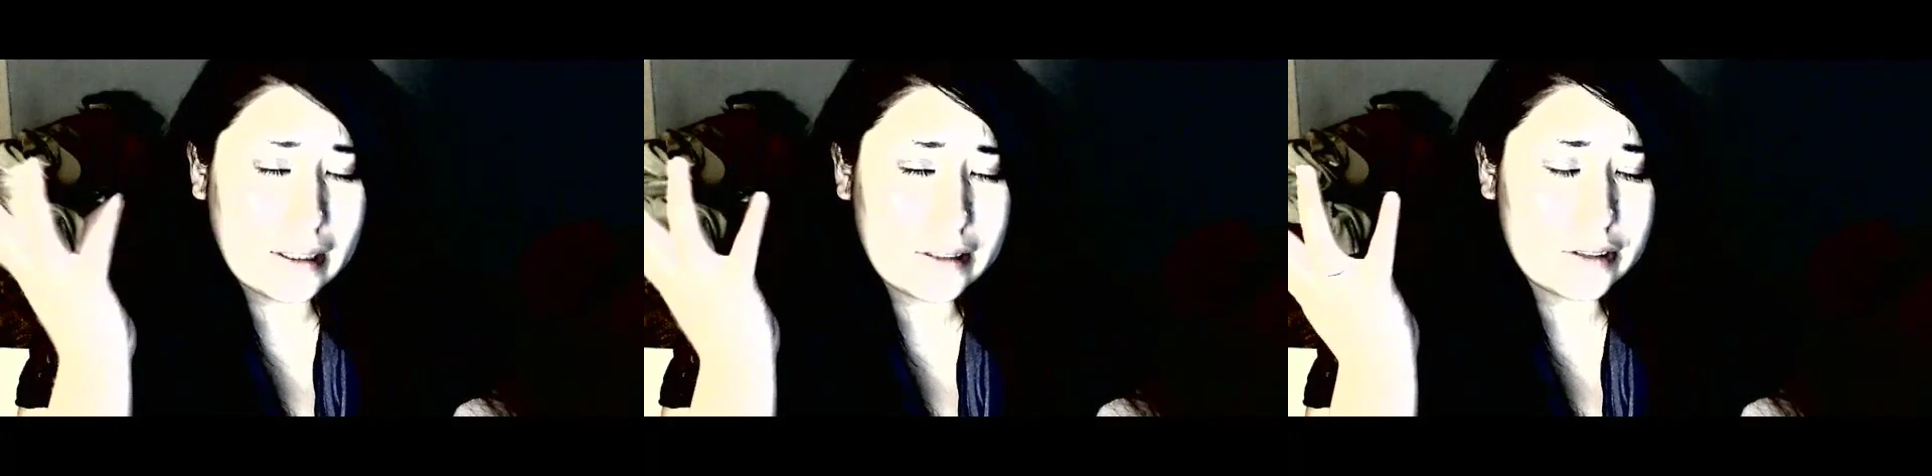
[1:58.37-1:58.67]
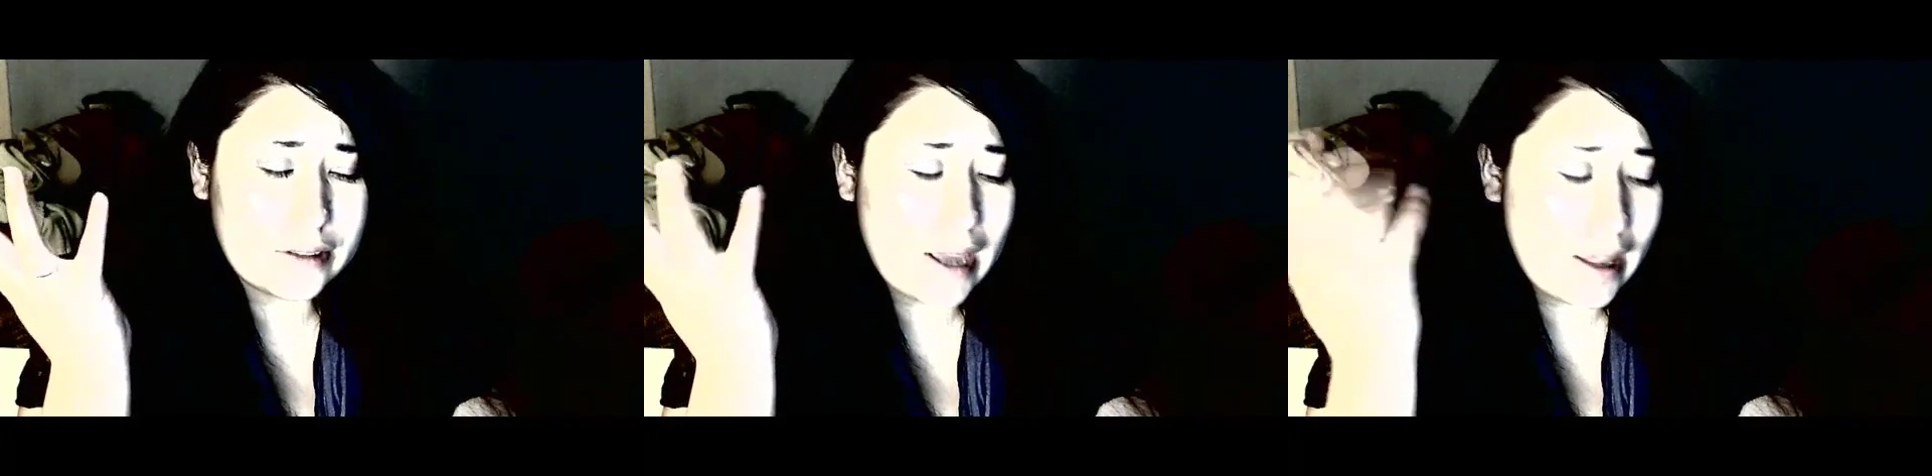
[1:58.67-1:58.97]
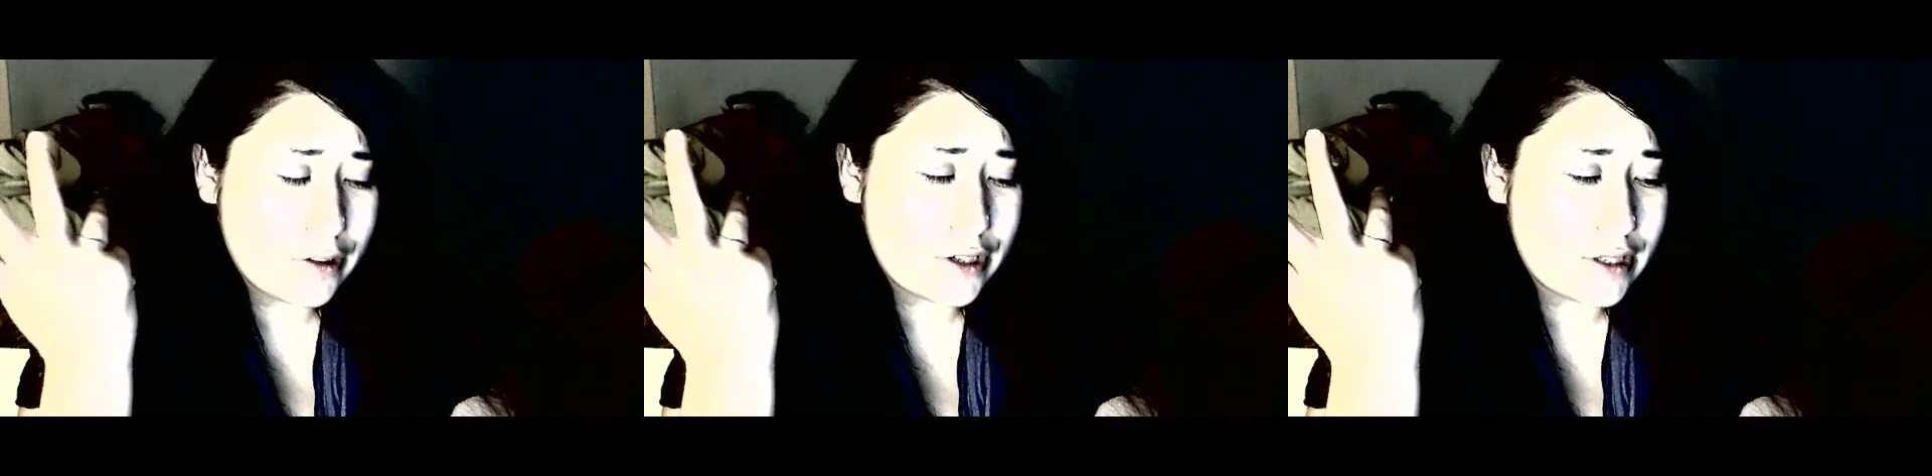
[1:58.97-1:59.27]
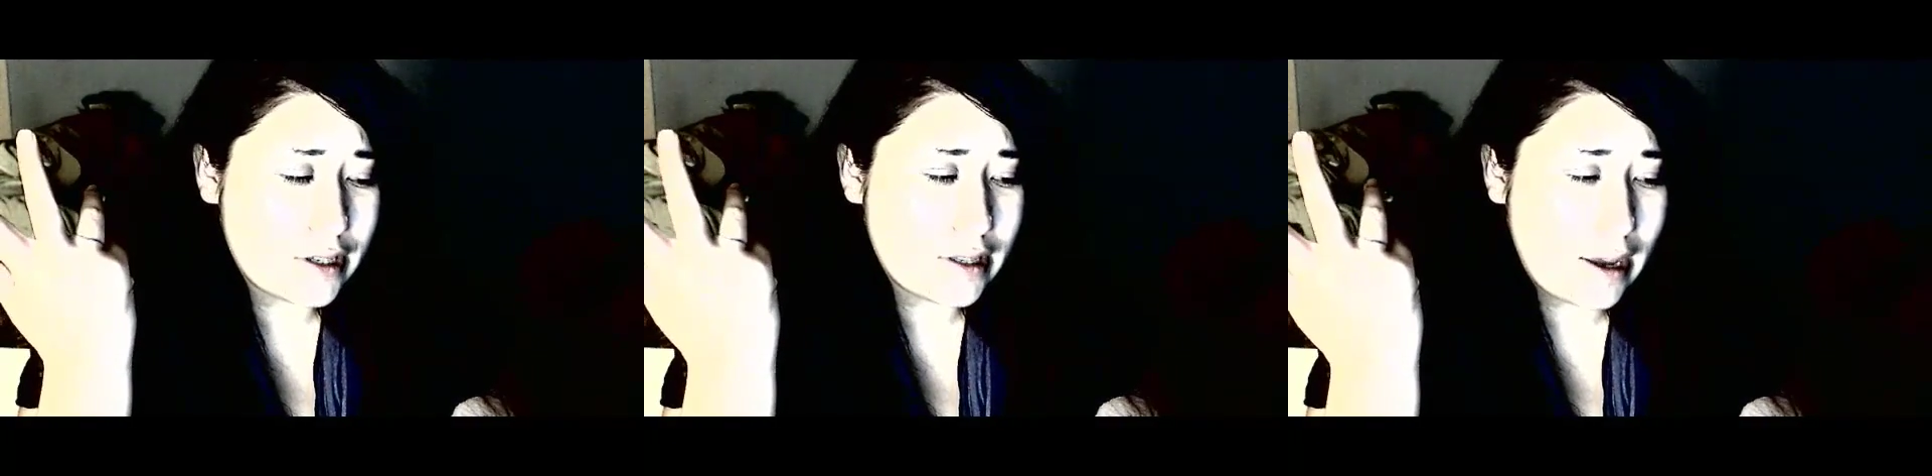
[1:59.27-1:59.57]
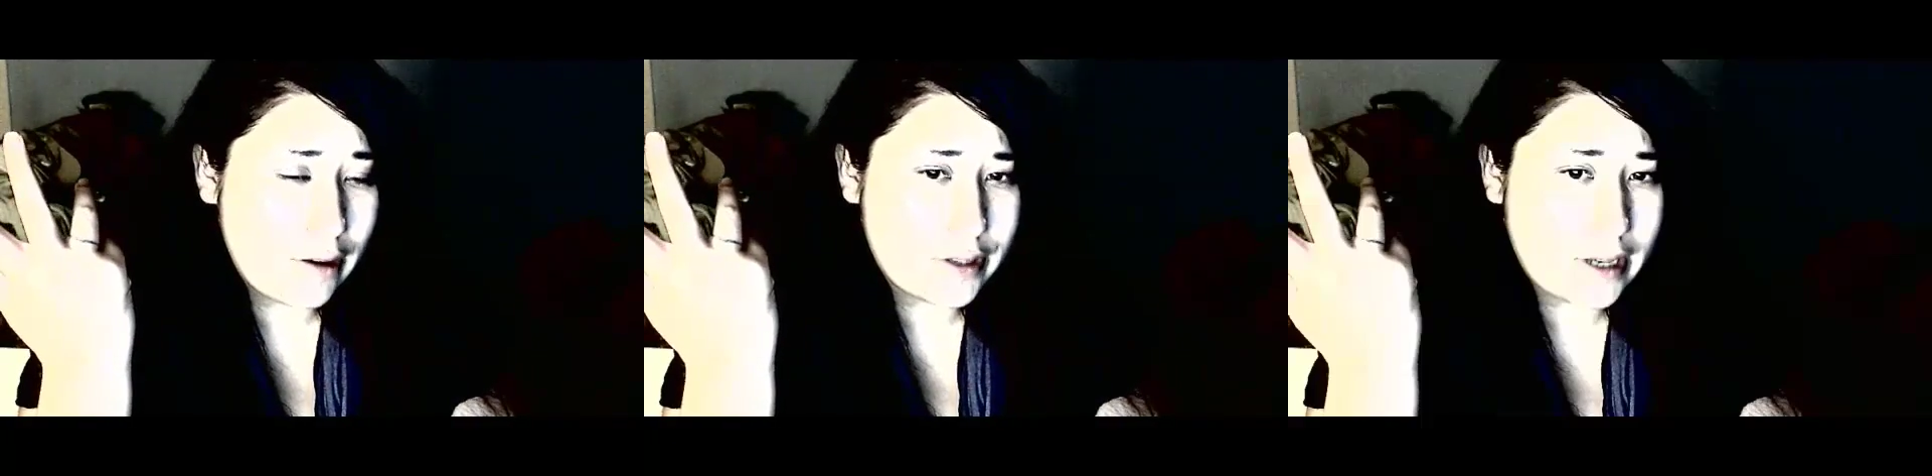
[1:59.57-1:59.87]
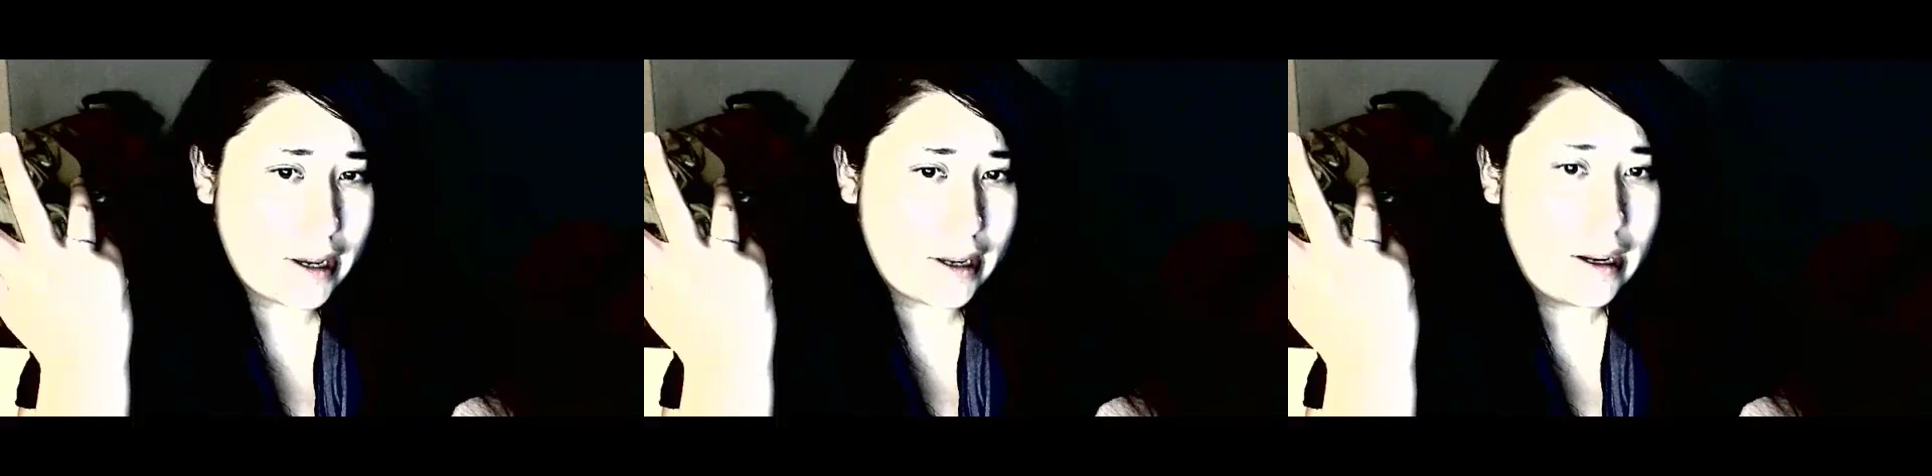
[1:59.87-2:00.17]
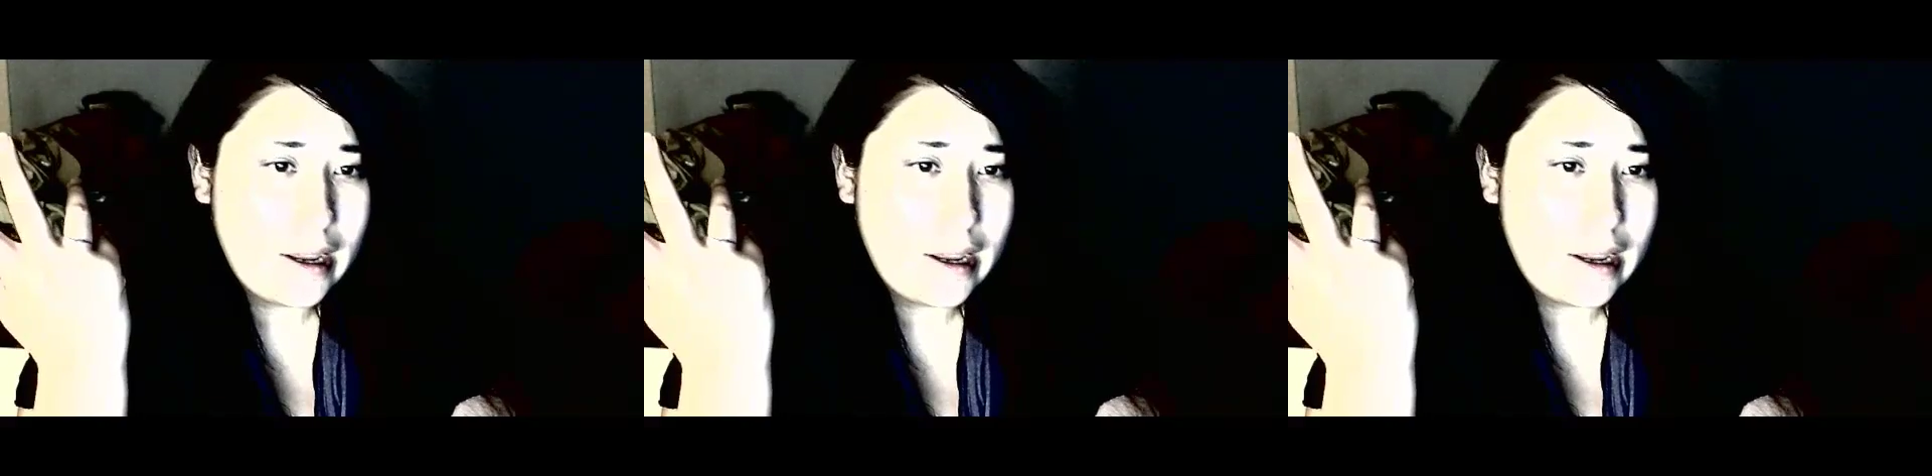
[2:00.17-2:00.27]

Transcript: just allergies to the outside,